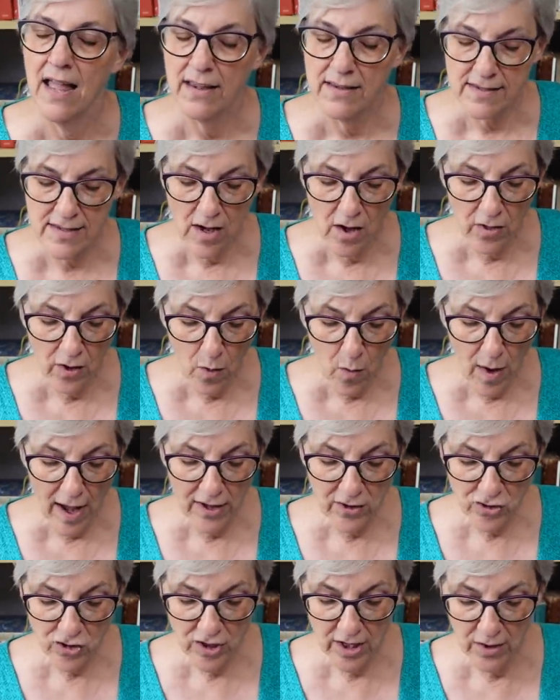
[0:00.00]
So the
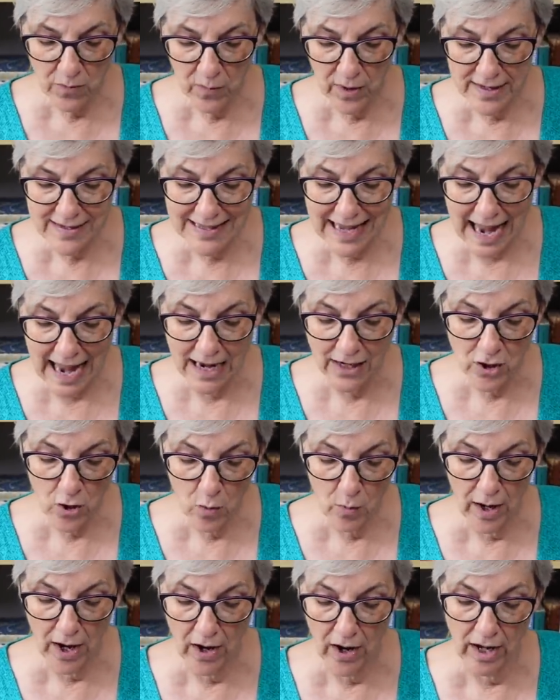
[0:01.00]
question was, can't
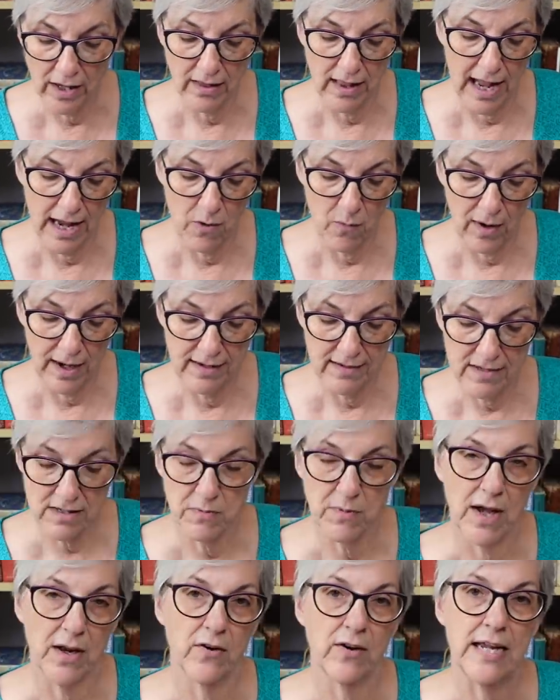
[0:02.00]
you wear a lightweight
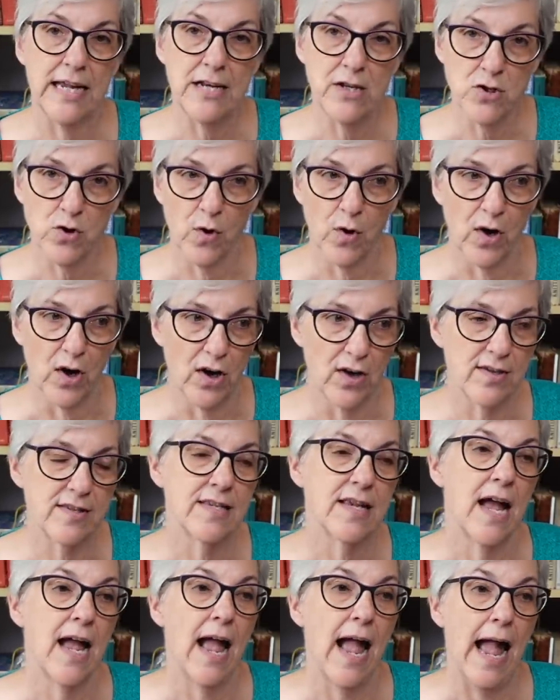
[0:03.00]
sweater indoors?